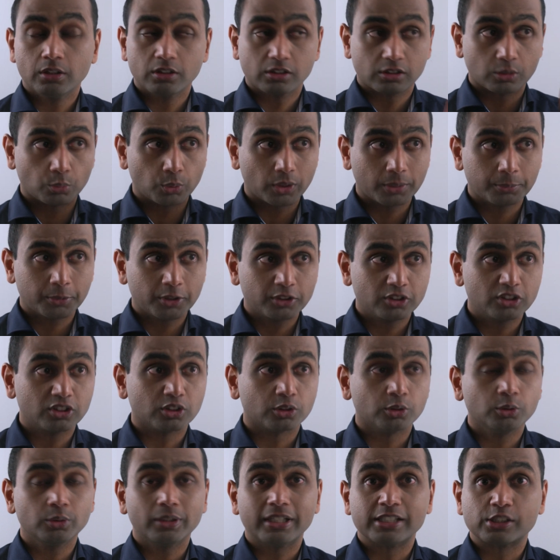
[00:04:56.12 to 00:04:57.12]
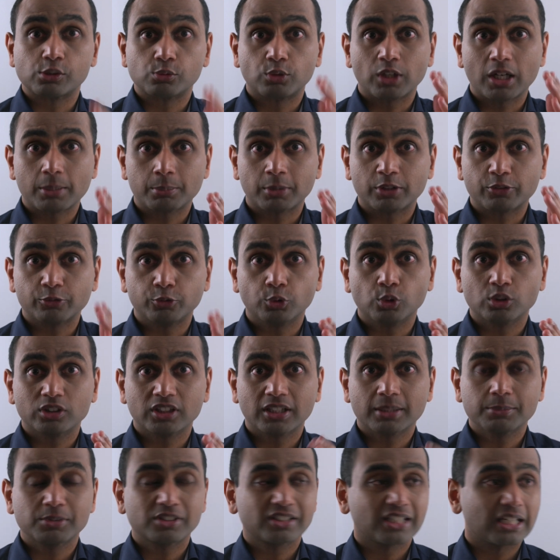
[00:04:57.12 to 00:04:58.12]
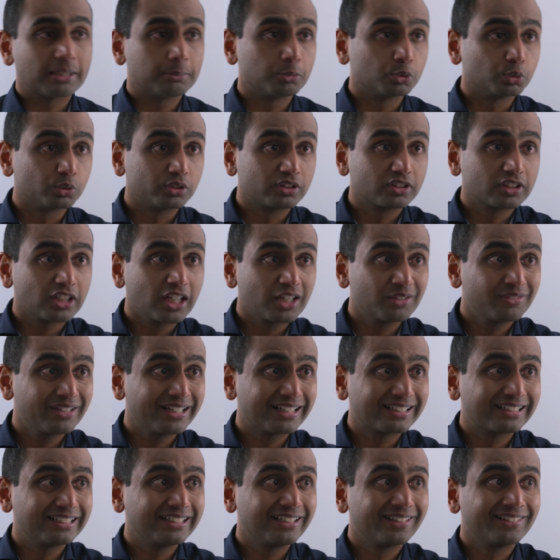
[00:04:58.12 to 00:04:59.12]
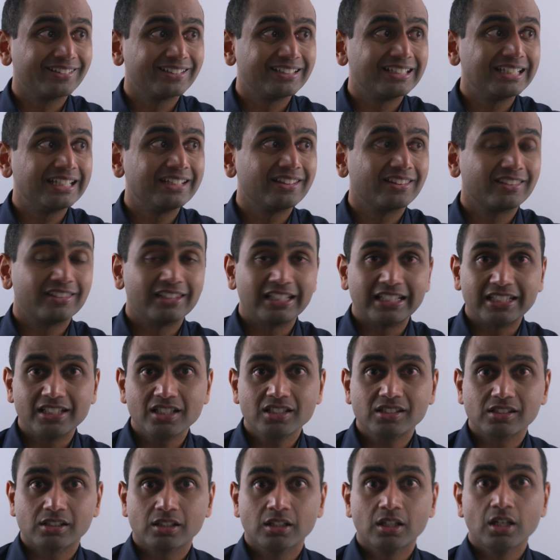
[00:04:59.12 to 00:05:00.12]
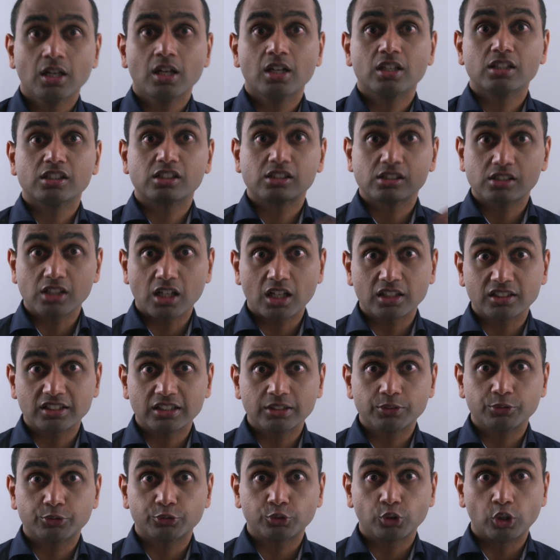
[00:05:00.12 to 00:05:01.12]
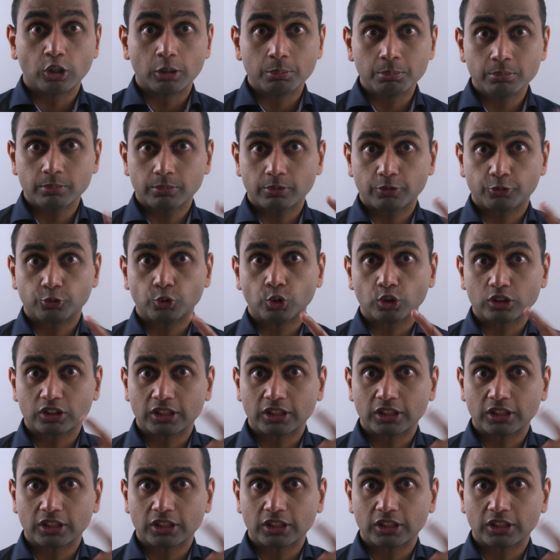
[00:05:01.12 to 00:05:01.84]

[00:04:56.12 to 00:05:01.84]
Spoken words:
So what I'm going to do is write my 4 times table directly underneath these, starting from 4